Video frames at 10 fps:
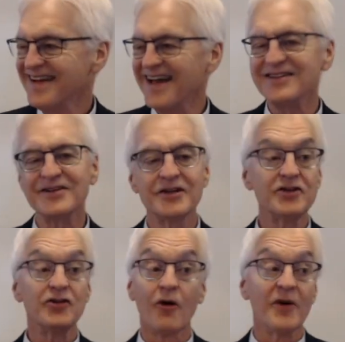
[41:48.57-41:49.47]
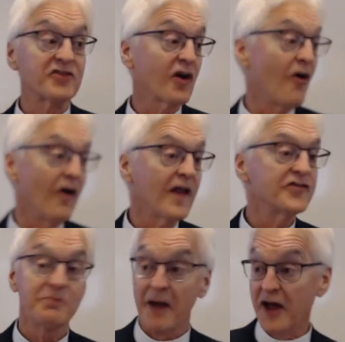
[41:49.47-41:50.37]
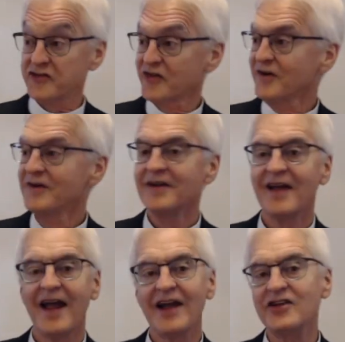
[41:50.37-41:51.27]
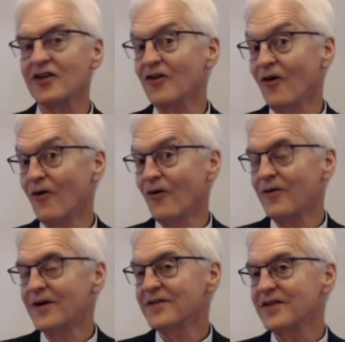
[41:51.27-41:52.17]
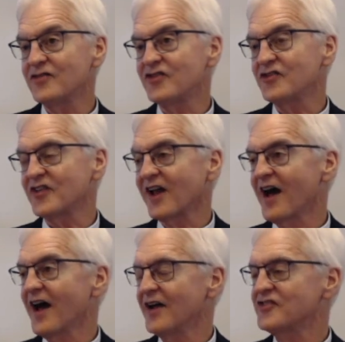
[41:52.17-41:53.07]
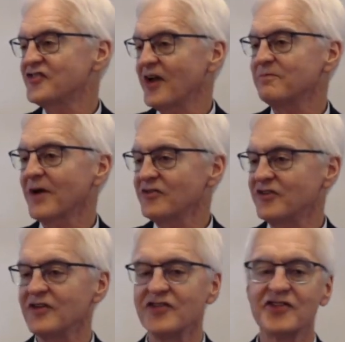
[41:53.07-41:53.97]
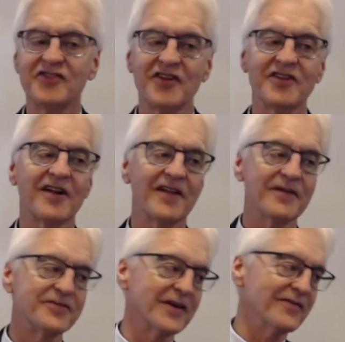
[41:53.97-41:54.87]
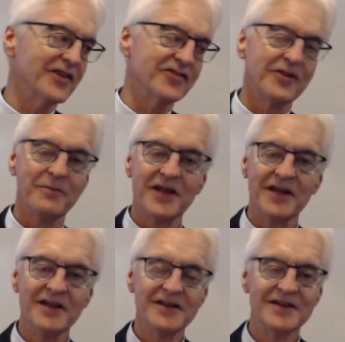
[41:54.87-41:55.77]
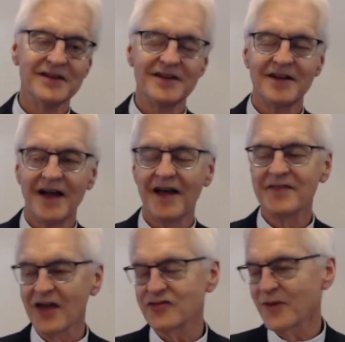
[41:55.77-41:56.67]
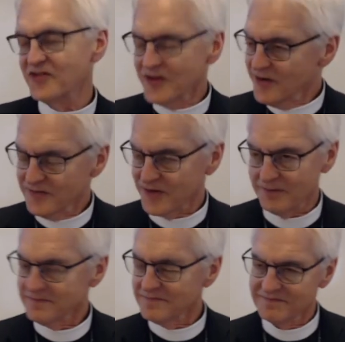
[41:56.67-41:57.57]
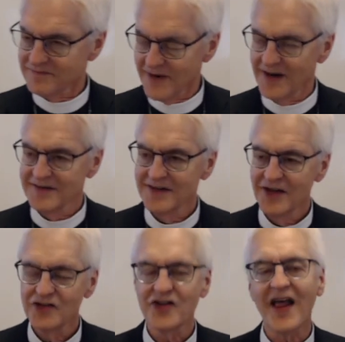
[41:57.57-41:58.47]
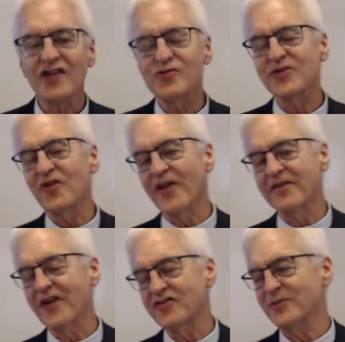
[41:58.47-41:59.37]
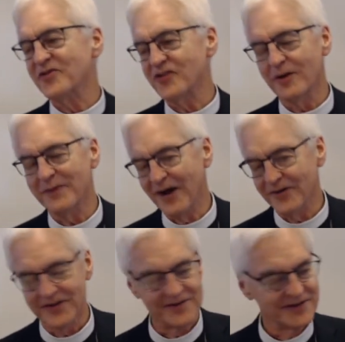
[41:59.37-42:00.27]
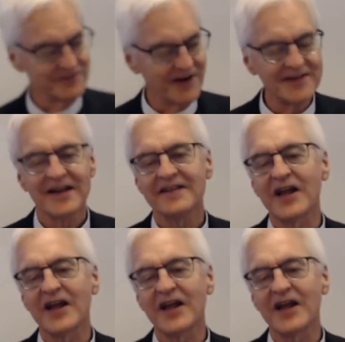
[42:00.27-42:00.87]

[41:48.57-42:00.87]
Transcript: And you know what to call us, pastor. And you know, this is the guy sent by Jesus to declare forgiveness to me. And that's why he's in uniform, right? So that's what all the vestments are about right?